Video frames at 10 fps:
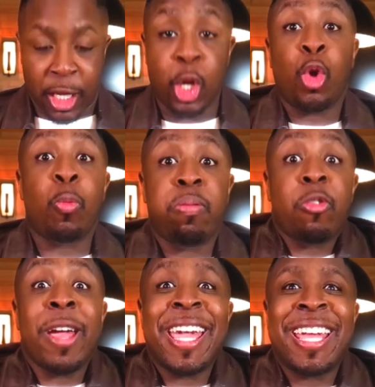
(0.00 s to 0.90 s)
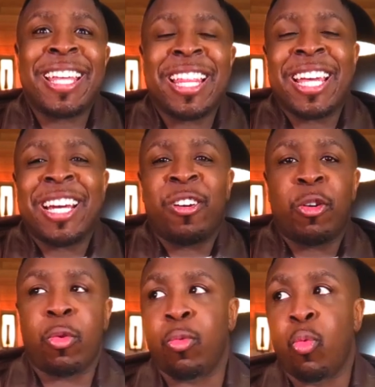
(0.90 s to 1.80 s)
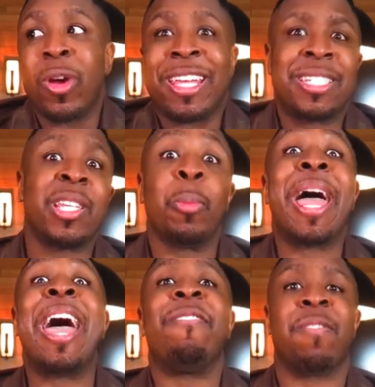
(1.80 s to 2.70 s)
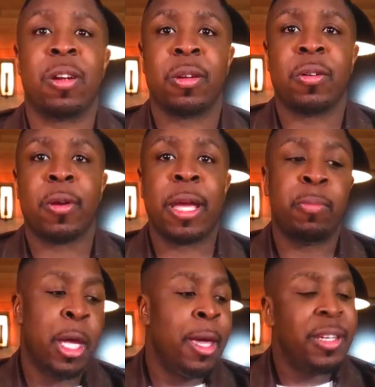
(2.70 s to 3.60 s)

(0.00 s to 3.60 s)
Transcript: you pray with some effort, right?